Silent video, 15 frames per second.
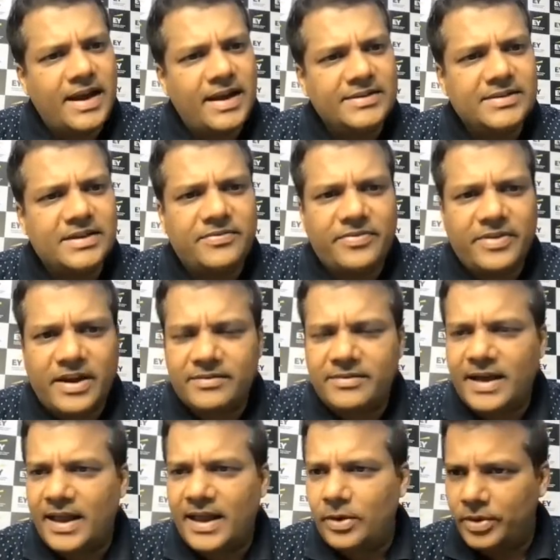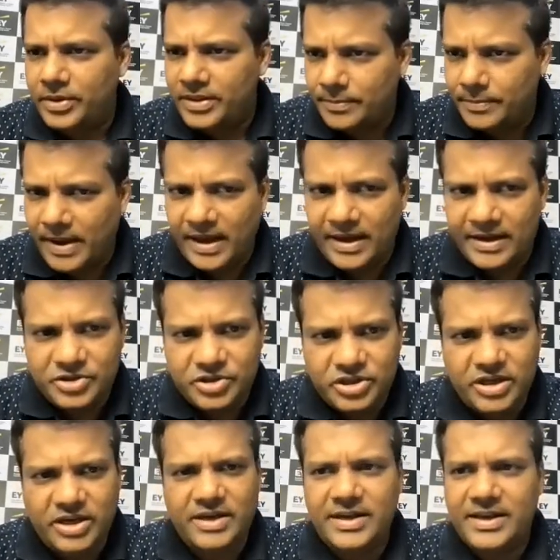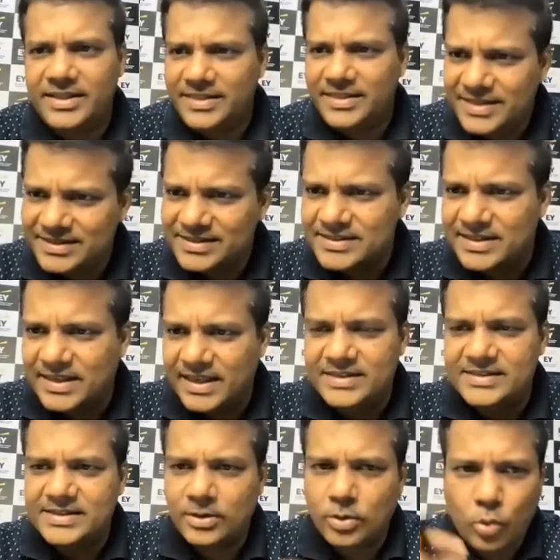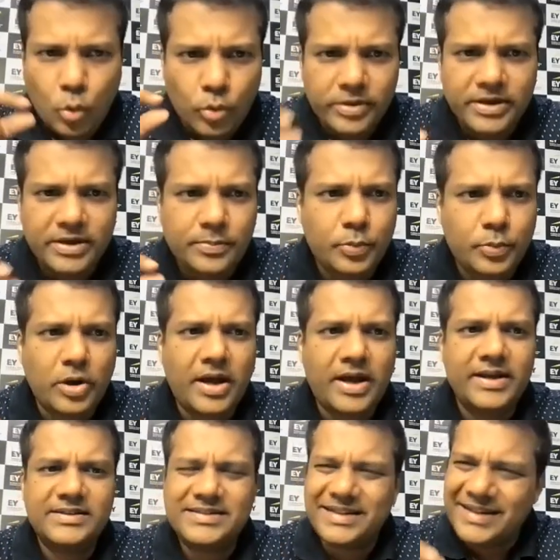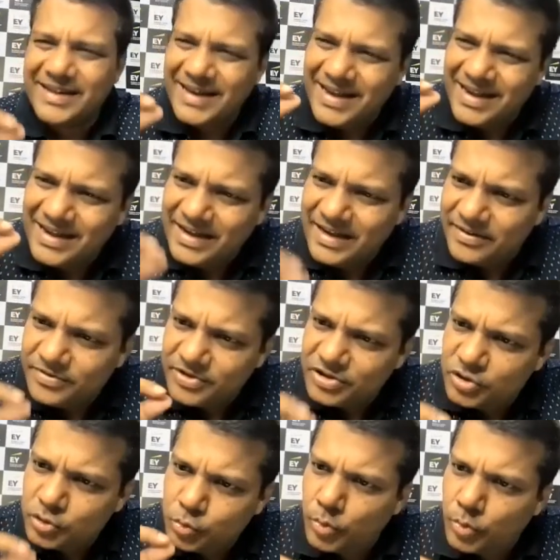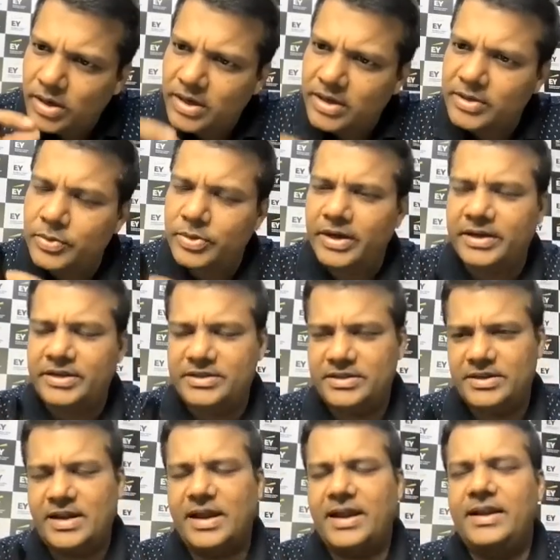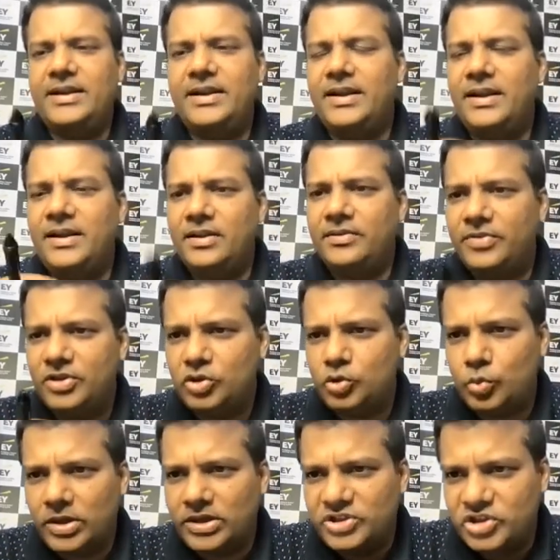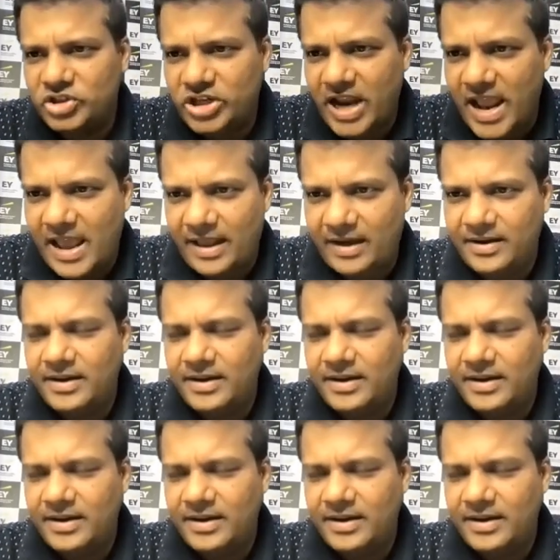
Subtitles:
These securities are recognized at fair value in the balance sheet. In this case, the quoted price at individual unit, right?